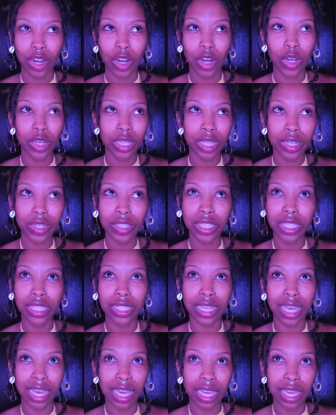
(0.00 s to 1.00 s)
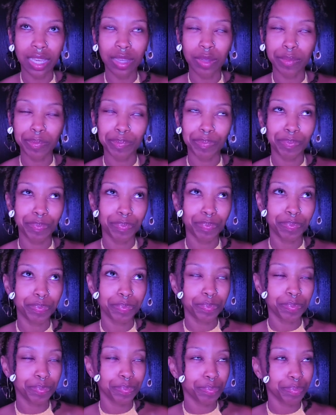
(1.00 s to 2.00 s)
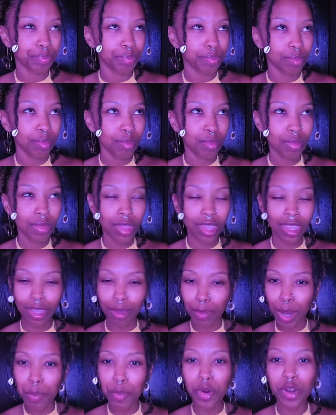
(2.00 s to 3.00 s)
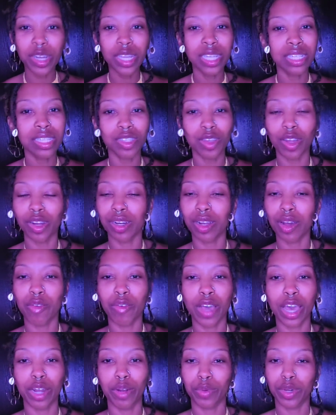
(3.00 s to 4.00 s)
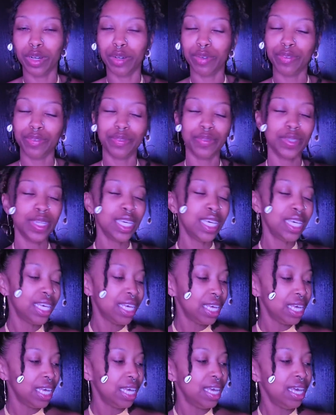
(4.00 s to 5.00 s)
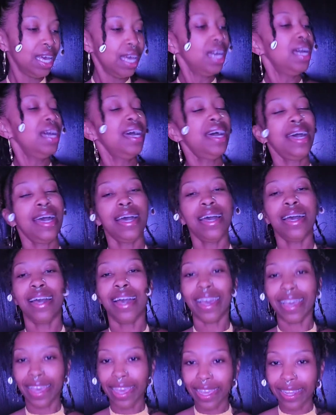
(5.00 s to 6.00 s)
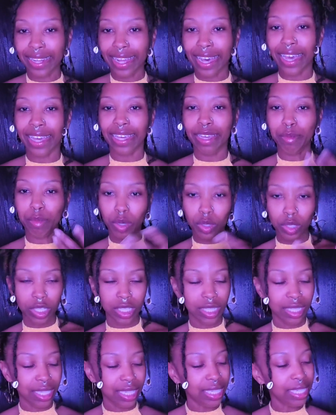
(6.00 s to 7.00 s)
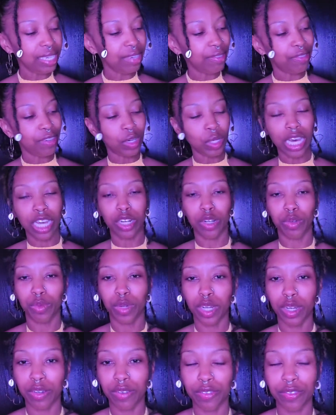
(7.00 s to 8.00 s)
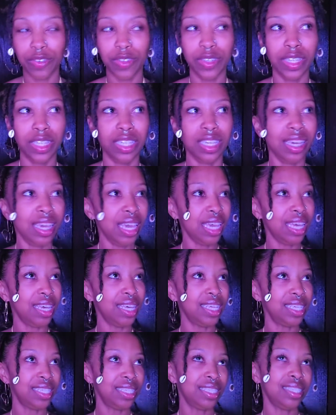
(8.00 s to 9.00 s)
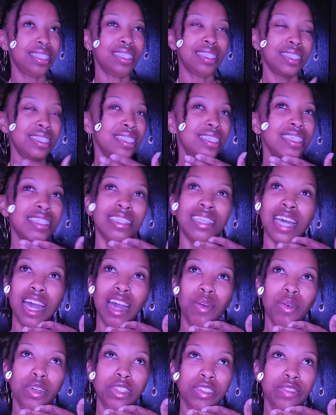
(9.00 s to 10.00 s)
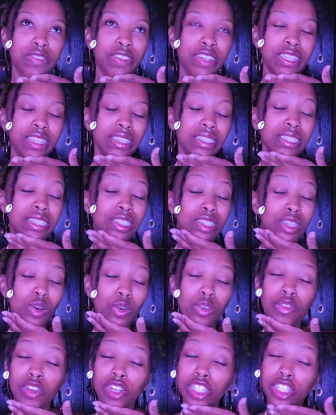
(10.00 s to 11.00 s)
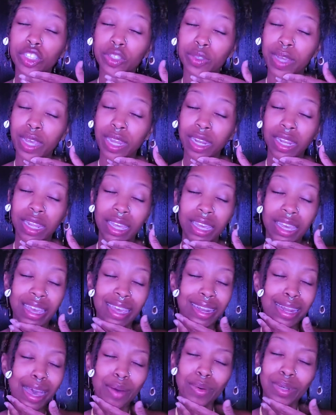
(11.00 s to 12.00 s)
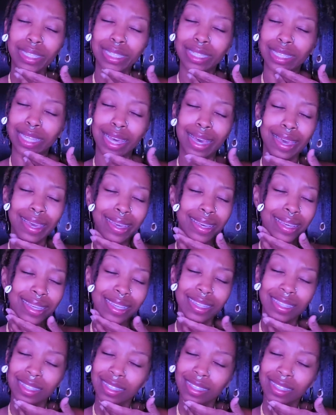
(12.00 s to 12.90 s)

earlier today, my morning started off kind of rough. I can't lie. Emotionally, it felt kind of rough, and I was feeling so frustrated, and I was like,